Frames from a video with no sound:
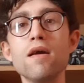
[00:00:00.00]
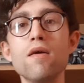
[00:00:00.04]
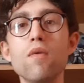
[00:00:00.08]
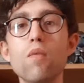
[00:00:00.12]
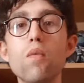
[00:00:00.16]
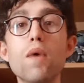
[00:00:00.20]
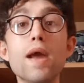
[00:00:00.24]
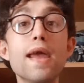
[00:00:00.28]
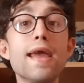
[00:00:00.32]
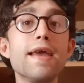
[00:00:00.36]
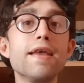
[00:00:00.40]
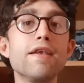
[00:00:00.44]

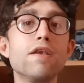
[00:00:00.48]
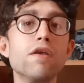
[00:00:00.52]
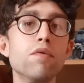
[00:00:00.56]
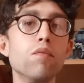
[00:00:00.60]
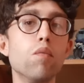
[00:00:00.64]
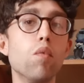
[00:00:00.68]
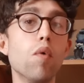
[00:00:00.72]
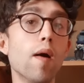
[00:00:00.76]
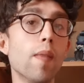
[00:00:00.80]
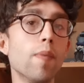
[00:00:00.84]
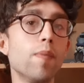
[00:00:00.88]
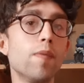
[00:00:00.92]
weird
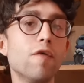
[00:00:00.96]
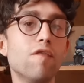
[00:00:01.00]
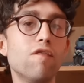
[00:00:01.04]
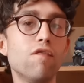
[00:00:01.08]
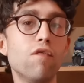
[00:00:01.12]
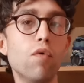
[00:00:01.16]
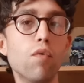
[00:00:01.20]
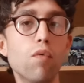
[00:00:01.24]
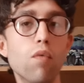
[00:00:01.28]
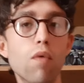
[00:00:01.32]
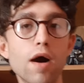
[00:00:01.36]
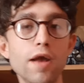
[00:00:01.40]
and
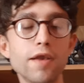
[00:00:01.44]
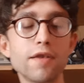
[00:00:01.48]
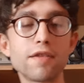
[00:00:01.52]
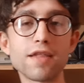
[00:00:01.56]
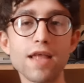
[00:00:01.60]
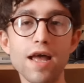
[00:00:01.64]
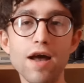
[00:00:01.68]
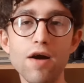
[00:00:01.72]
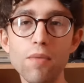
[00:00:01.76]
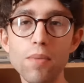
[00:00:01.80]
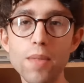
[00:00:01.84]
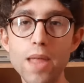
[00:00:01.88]
wonderful ones
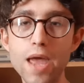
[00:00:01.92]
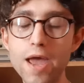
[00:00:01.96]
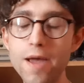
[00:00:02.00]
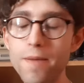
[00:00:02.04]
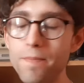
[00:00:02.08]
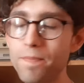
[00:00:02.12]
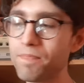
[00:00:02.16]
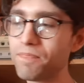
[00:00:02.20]
out there.